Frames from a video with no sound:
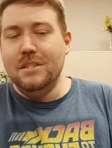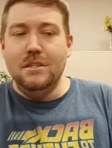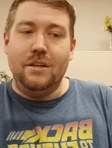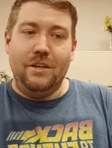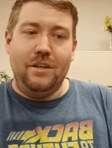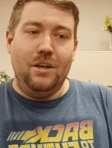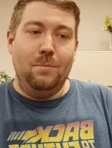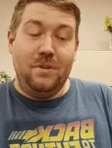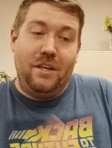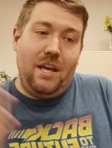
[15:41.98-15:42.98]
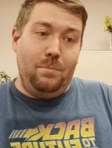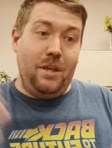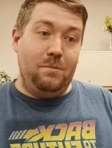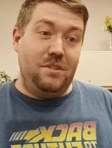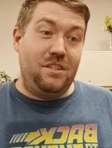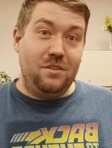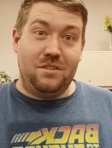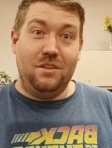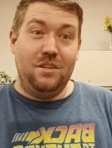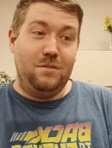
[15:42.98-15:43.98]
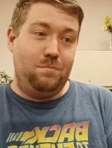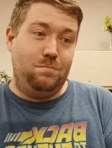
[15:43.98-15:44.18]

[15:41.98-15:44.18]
there you go. But the gameplay was still as good as